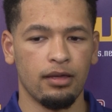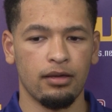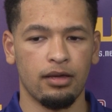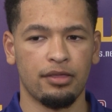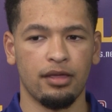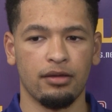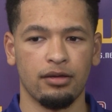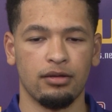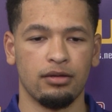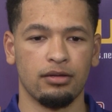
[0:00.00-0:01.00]
Yeah, I think,
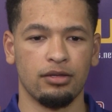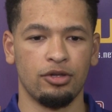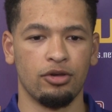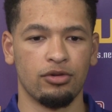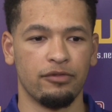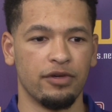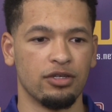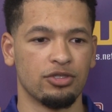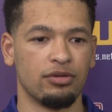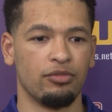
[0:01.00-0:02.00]
you know,
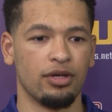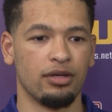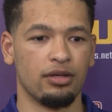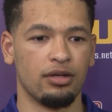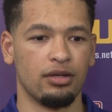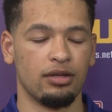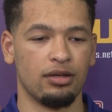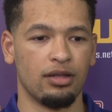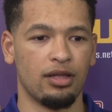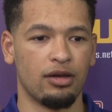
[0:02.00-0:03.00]
Cavell's going to bring
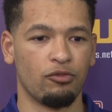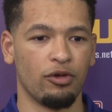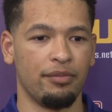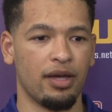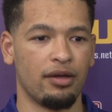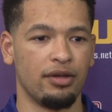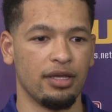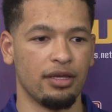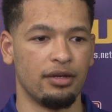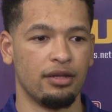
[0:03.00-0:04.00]
a lot of
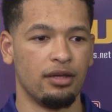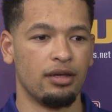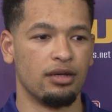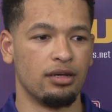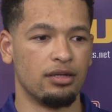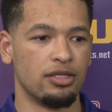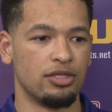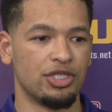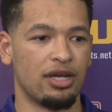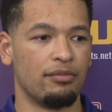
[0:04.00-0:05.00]
rebounding and
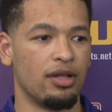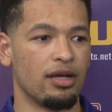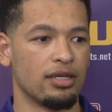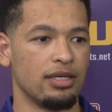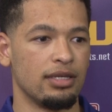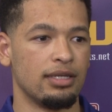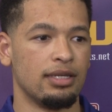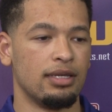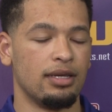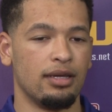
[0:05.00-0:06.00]
shot blocking.
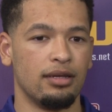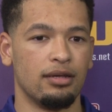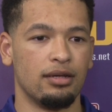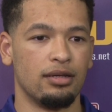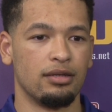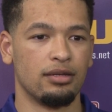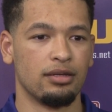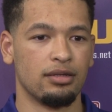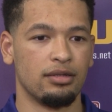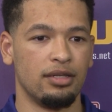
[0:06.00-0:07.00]
And
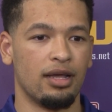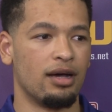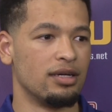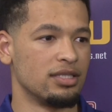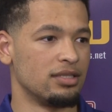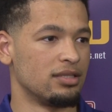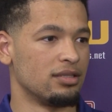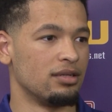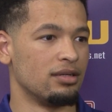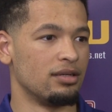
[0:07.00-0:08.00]
Nas
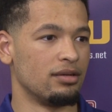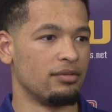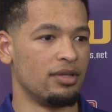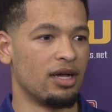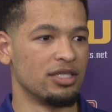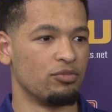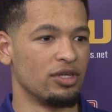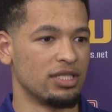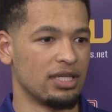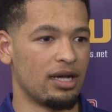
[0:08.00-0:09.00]

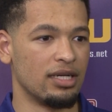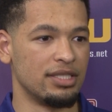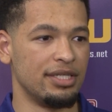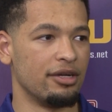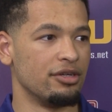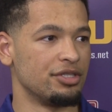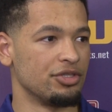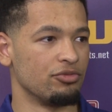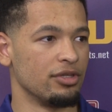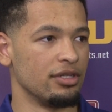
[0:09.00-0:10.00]
brings size. Darius
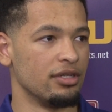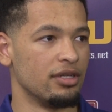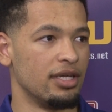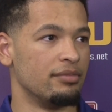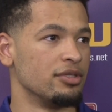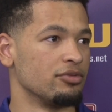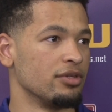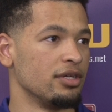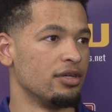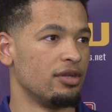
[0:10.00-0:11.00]
is really good. Emmett's
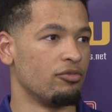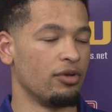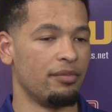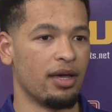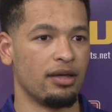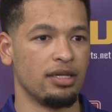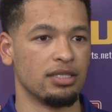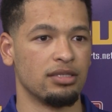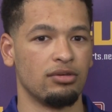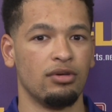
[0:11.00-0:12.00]
really good at rebounding.
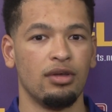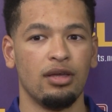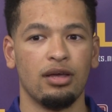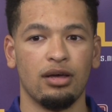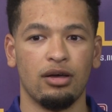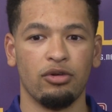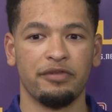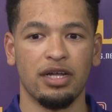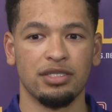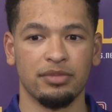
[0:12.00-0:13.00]
So
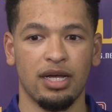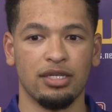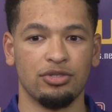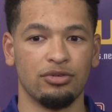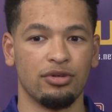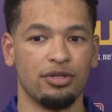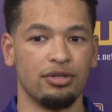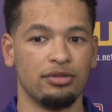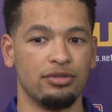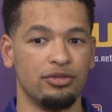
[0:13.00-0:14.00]
we've got some guys who are going to
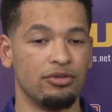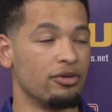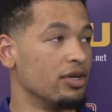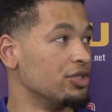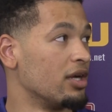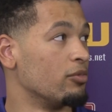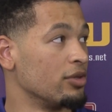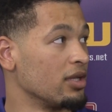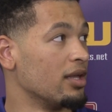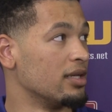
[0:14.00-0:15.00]
do a great job
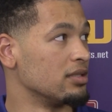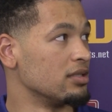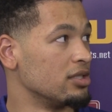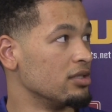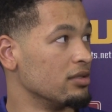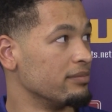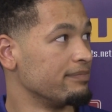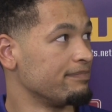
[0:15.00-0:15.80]
on the glass this year.